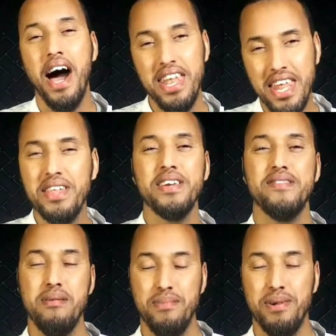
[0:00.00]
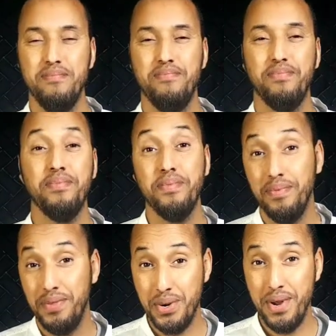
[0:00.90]
Another example.
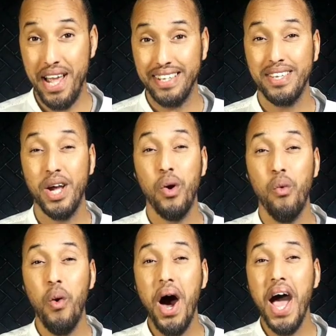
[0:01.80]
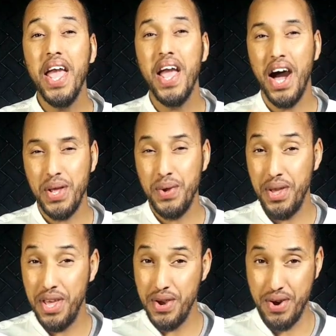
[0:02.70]
Direct. Why are you
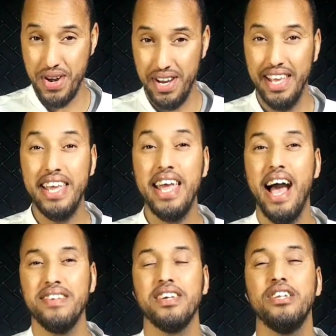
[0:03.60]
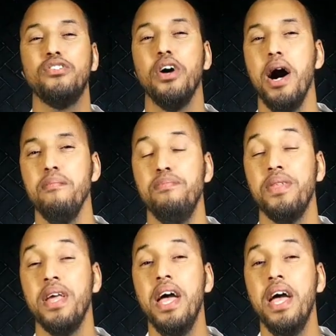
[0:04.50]
here? He asked Tom.